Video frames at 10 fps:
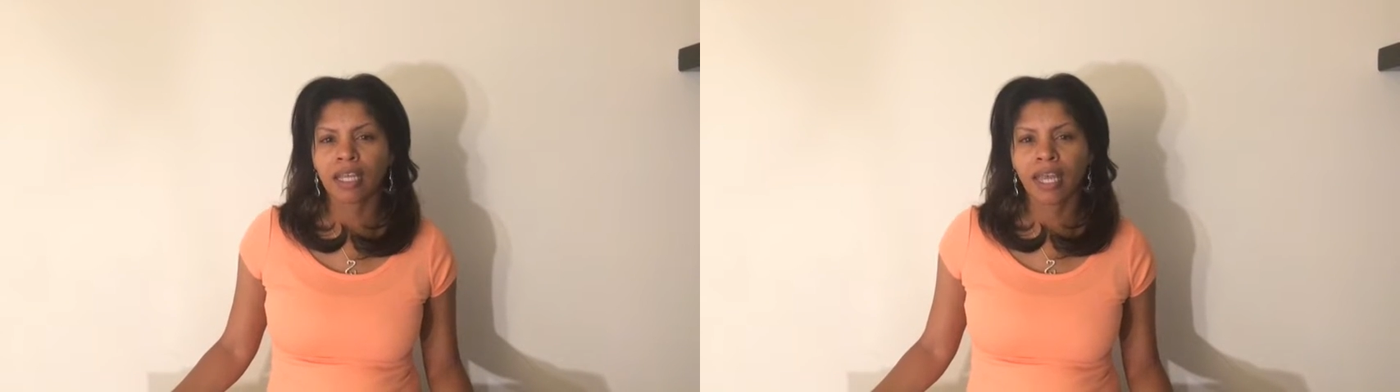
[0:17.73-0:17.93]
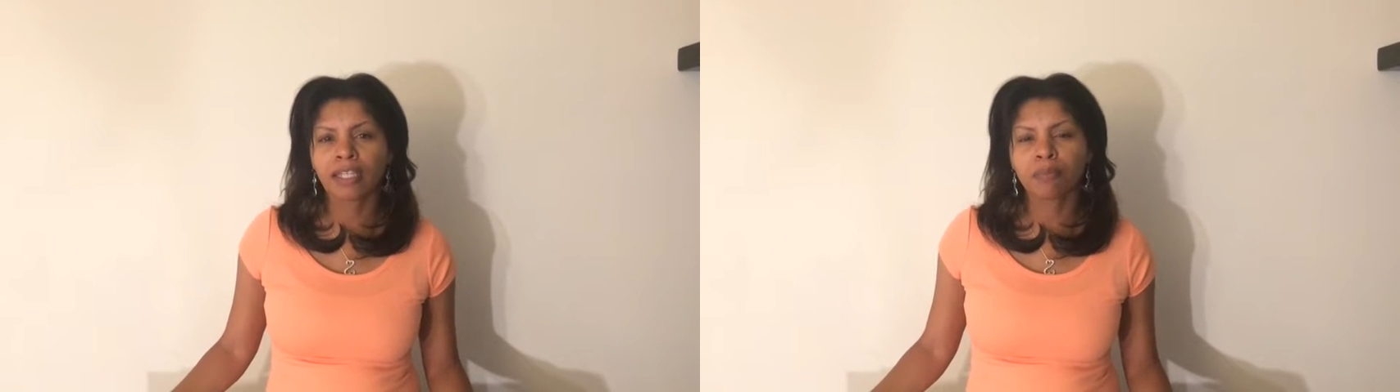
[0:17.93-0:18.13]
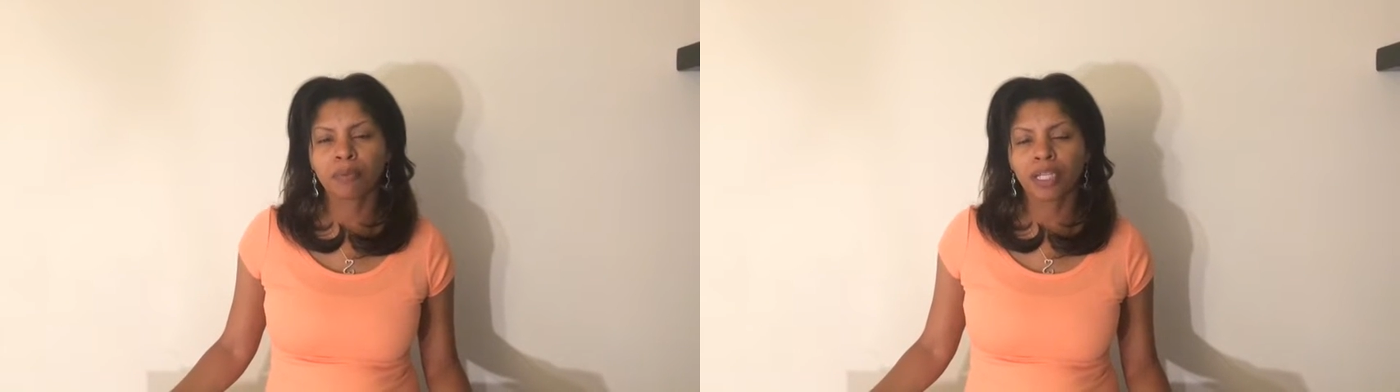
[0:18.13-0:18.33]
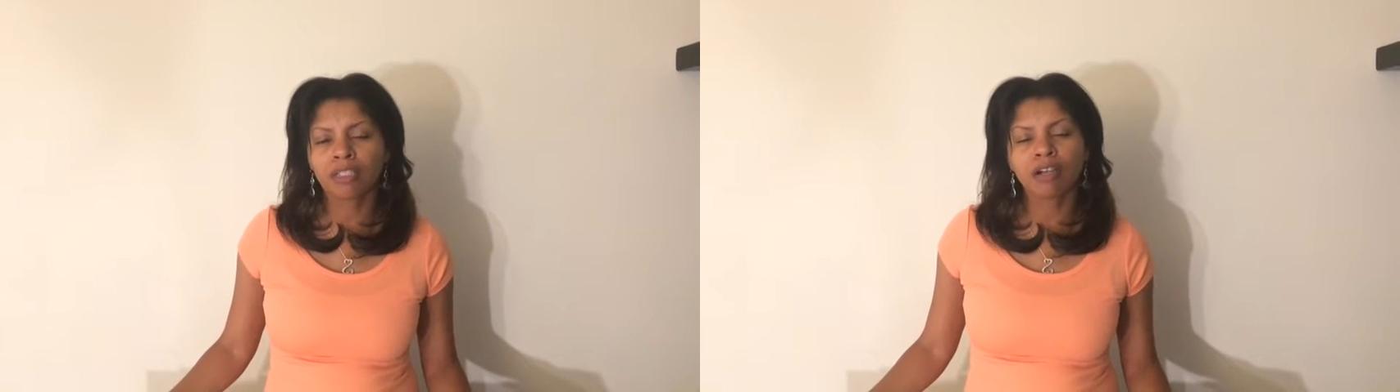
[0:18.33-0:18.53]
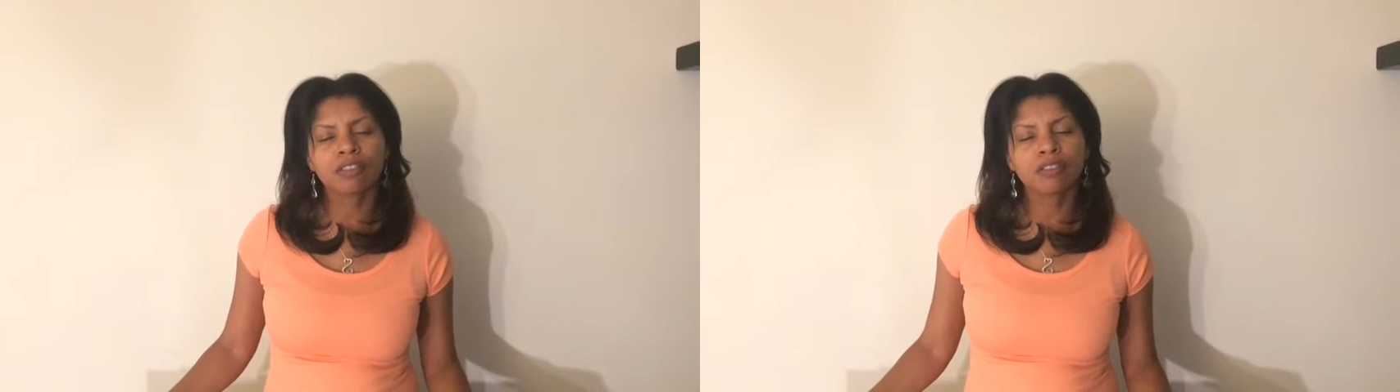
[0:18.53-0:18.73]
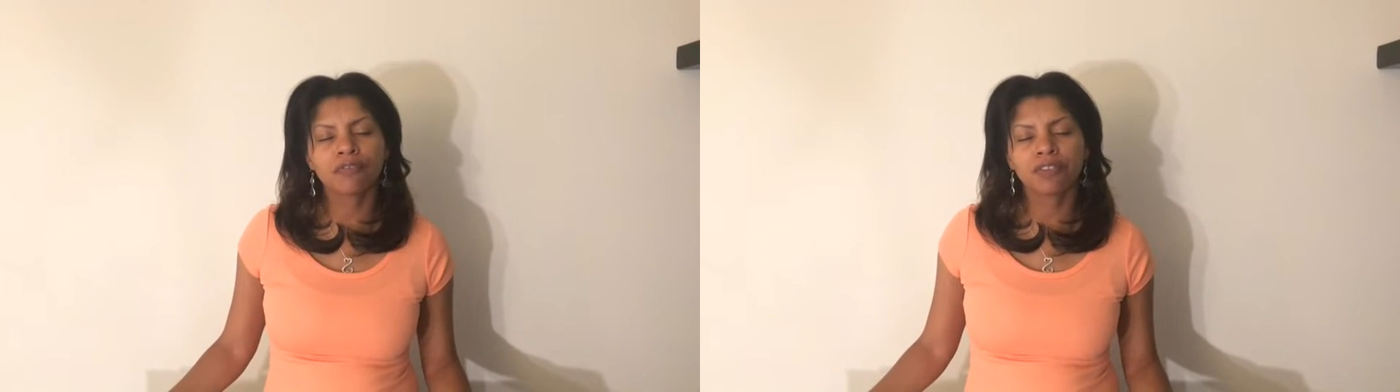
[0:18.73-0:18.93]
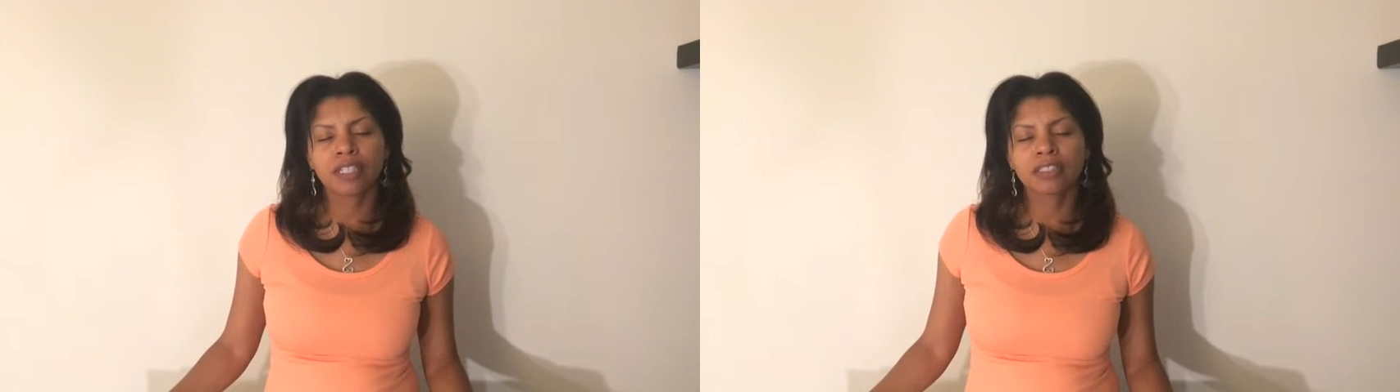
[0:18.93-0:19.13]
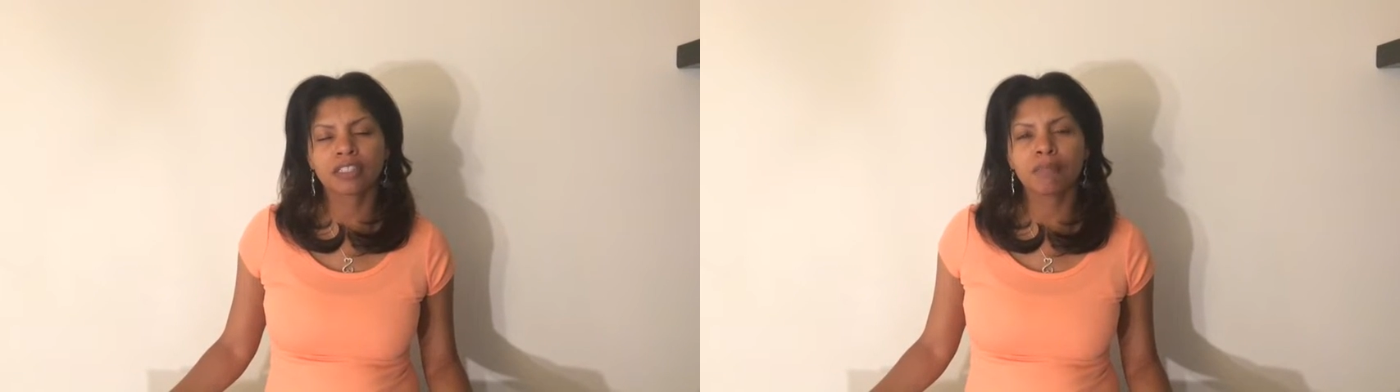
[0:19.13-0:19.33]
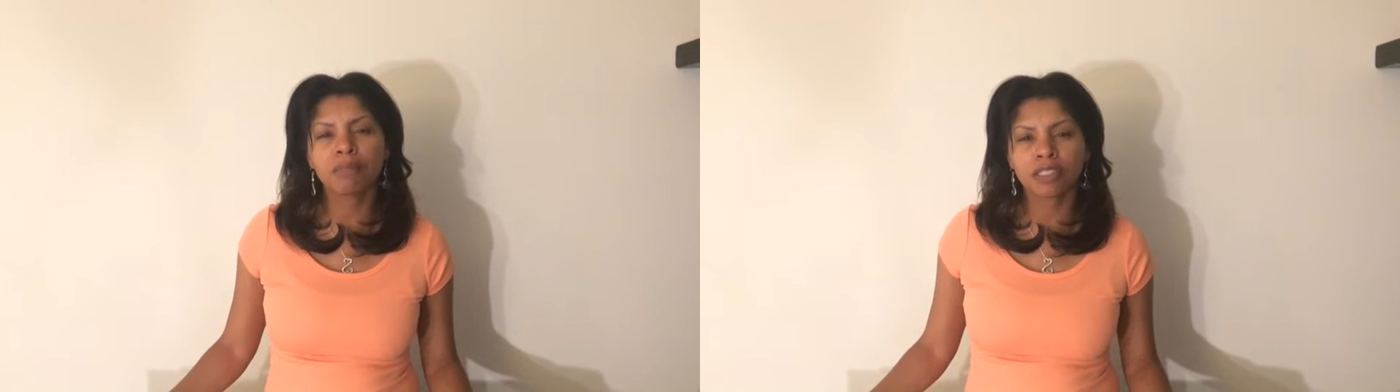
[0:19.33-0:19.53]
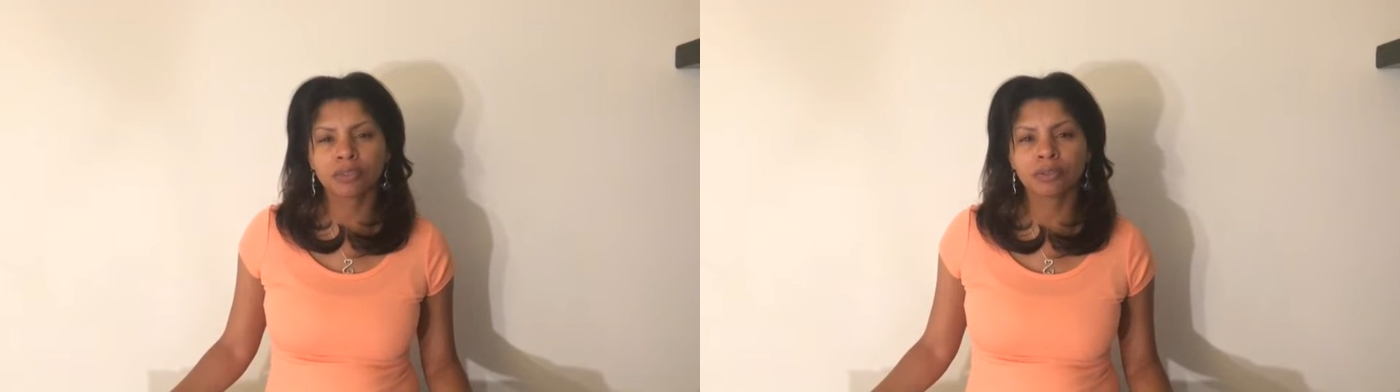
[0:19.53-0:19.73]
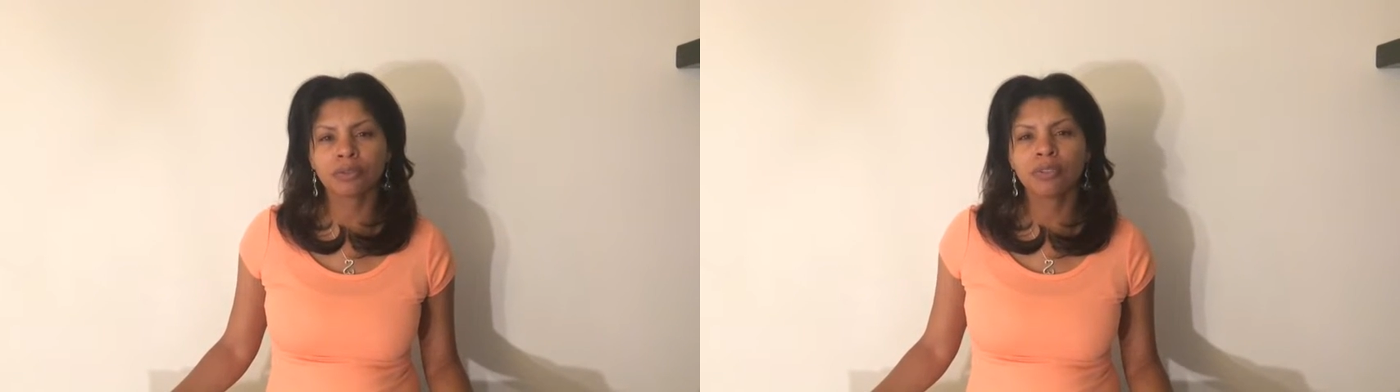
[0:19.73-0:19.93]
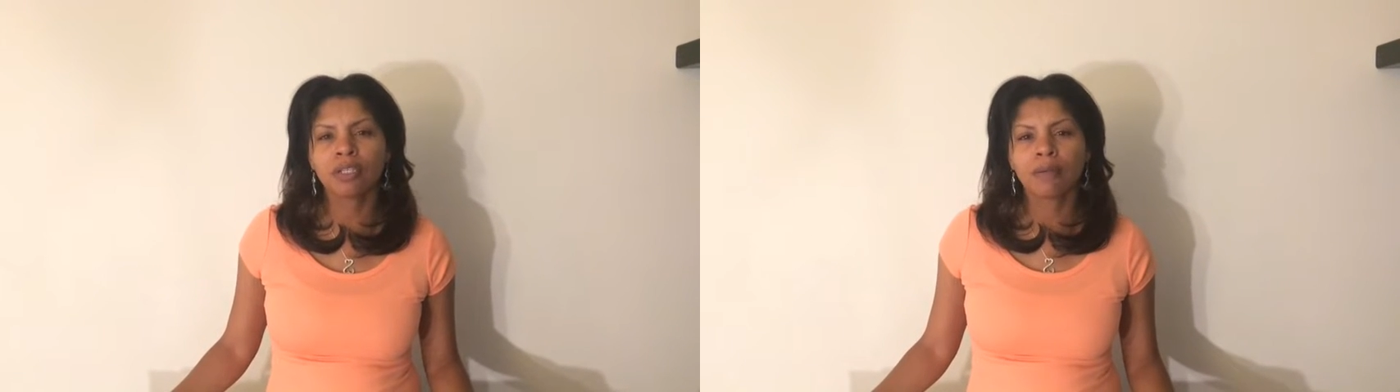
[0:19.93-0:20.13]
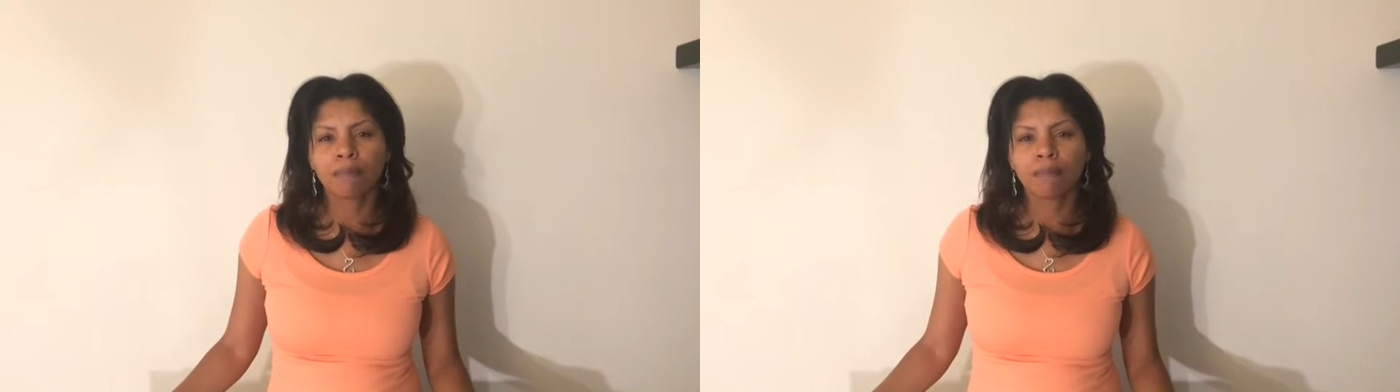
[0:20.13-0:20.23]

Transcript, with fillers: and the brain also affects some muscle